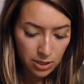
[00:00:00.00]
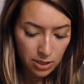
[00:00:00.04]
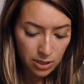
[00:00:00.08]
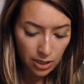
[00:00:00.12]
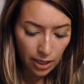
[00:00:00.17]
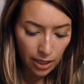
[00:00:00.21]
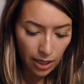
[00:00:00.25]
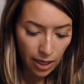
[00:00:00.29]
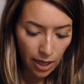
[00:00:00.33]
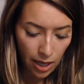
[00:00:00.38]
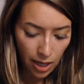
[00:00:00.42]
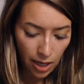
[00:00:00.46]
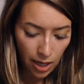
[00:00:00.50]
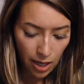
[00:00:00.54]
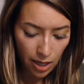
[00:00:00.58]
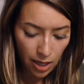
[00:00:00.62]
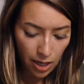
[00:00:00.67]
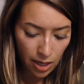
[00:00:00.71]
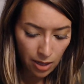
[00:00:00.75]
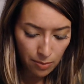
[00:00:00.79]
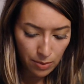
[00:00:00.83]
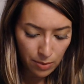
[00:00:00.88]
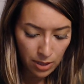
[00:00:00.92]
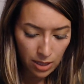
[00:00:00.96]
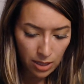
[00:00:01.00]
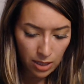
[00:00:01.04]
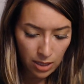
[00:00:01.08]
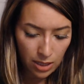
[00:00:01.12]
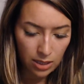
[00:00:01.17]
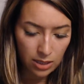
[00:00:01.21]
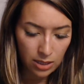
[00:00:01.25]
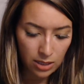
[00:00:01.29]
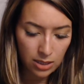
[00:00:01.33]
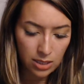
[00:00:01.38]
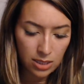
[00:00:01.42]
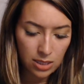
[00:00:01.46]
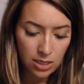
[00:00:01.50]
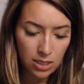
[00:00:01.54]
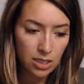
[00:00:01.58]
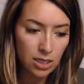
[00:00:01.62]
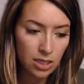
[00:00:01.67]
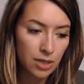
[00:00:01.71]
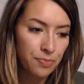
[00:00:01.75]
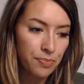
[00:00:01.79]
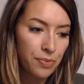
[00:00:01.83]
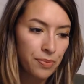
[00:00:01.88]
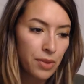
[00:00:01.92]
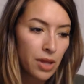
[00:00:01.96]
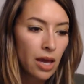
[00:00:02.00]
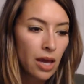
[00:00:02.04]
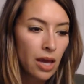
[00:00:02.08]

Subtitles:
like A, B, and C,